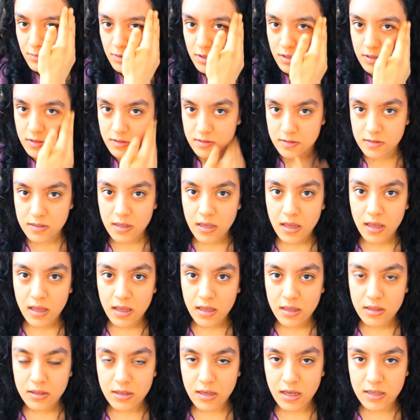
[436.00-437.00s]
because
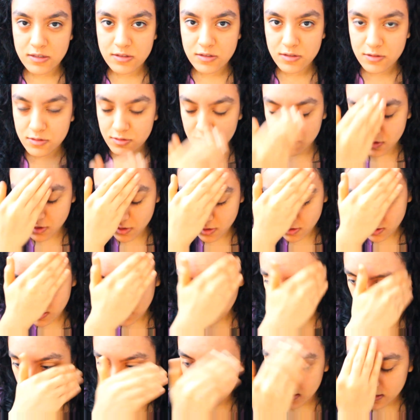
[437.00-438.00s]
as you saw,
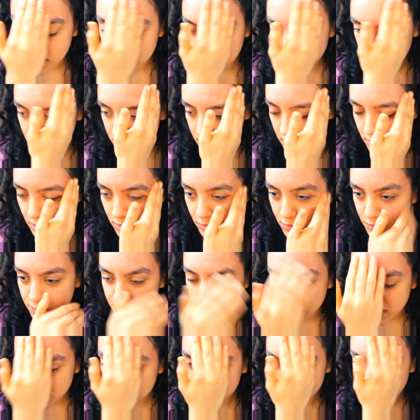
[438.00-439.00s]
it you know
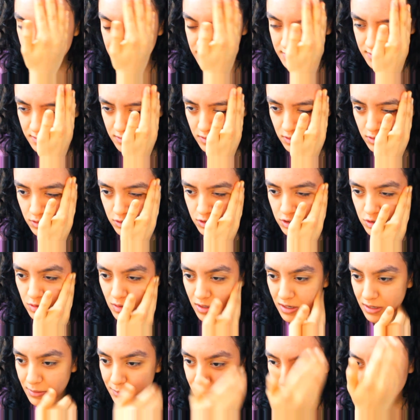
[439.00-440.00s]
face mask
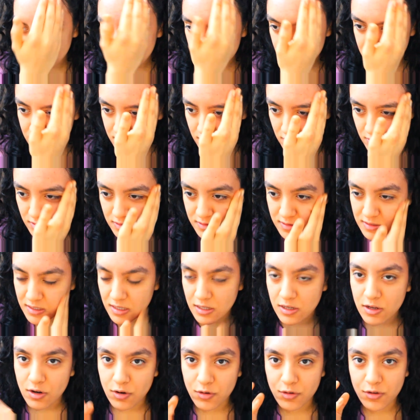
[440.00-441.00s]
usually makes your
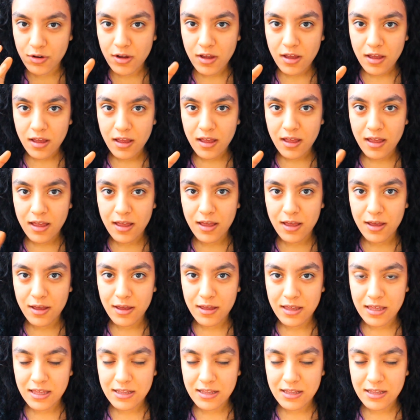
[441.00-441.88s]
skin, you know Uh,